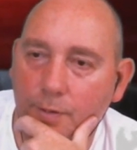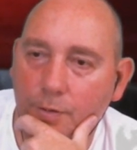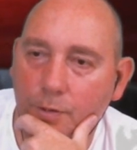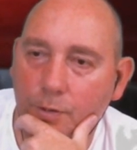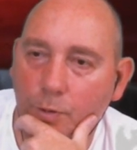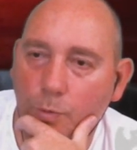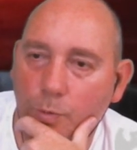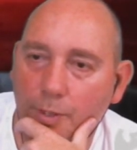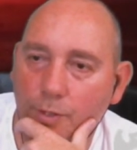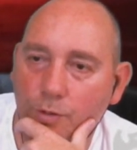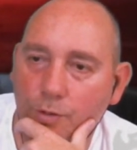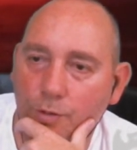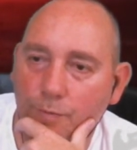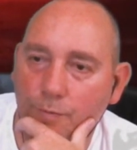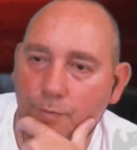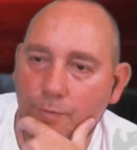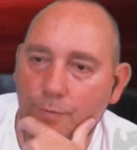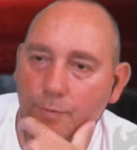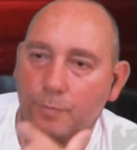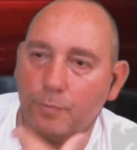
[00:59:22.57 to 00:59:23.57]
question
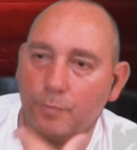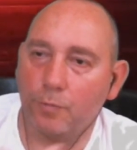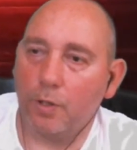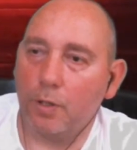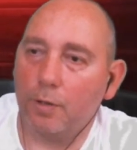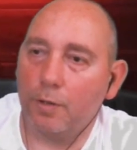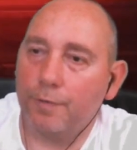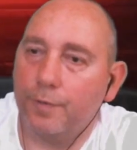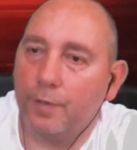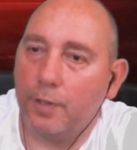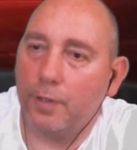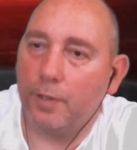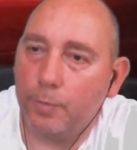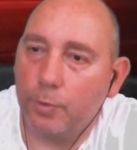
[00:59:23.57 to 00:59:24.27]
from Rock Farmer.